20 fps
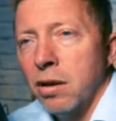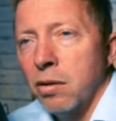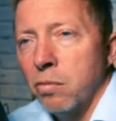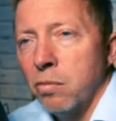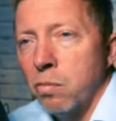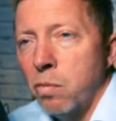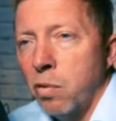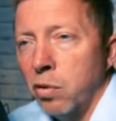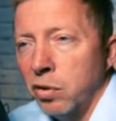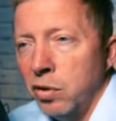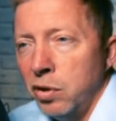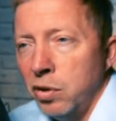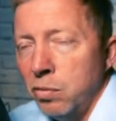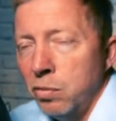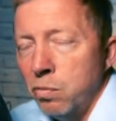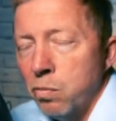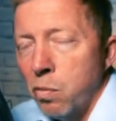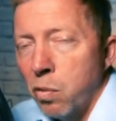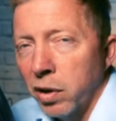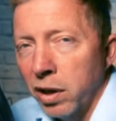what you
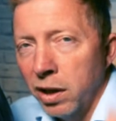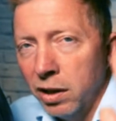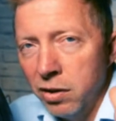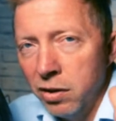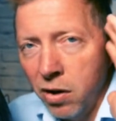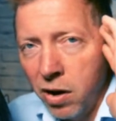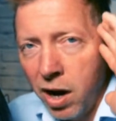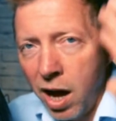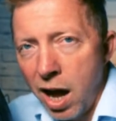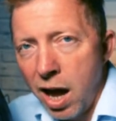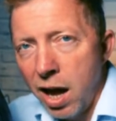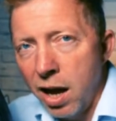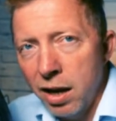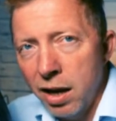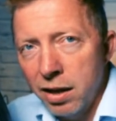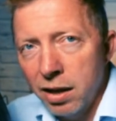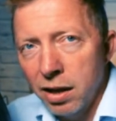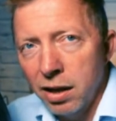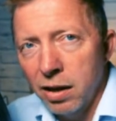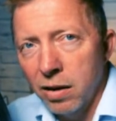want in your
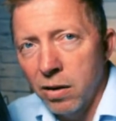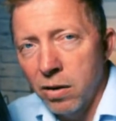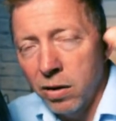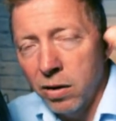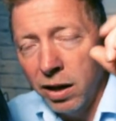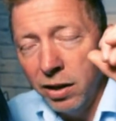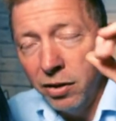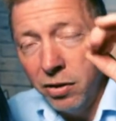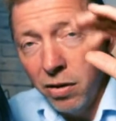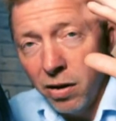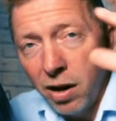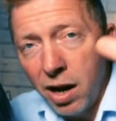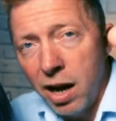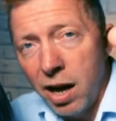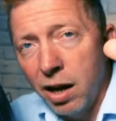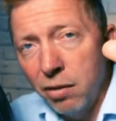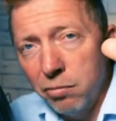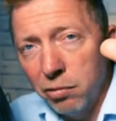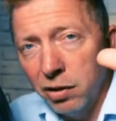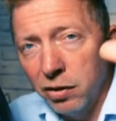head or in your
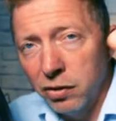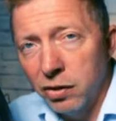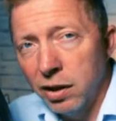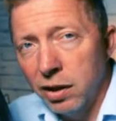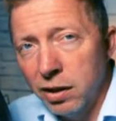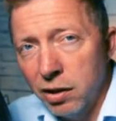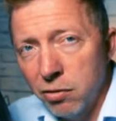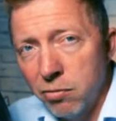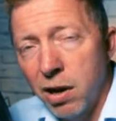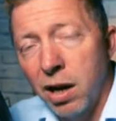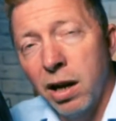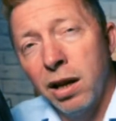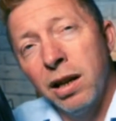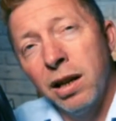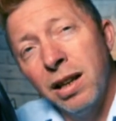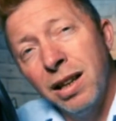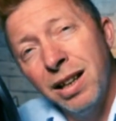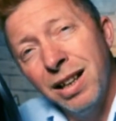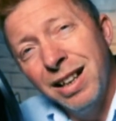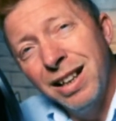eye, what you see in your eye,
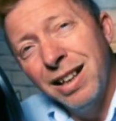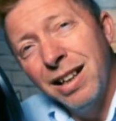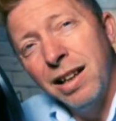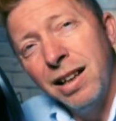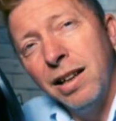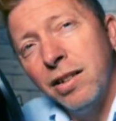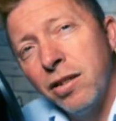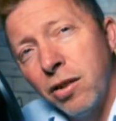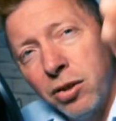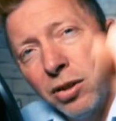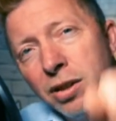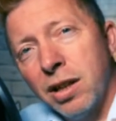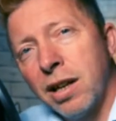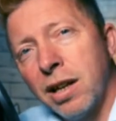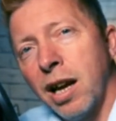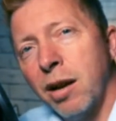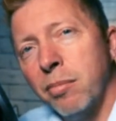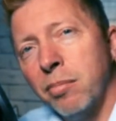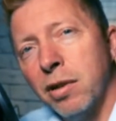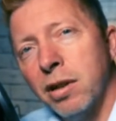is on the
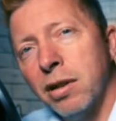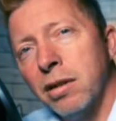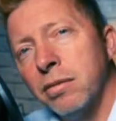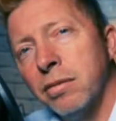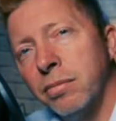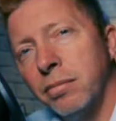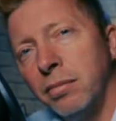camera.